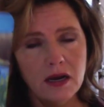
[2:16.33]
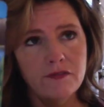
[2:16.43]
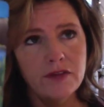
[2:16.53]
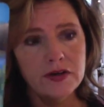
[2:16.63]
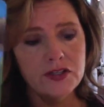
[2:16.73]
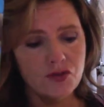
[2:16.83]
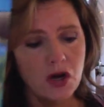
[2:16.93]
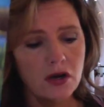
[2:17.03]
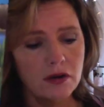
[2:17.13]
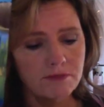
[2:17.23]
a very
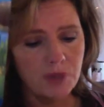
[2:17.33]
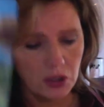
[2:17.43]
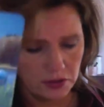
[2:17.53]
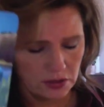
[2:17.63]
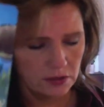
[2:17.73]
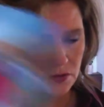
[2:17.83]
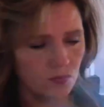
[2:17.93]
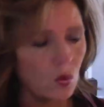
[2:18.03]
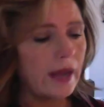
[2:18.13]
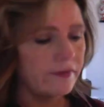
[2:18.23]
strong partner,
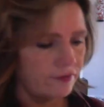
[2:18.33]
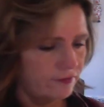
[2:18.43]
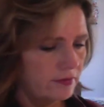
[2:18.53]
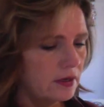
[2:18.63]
wife,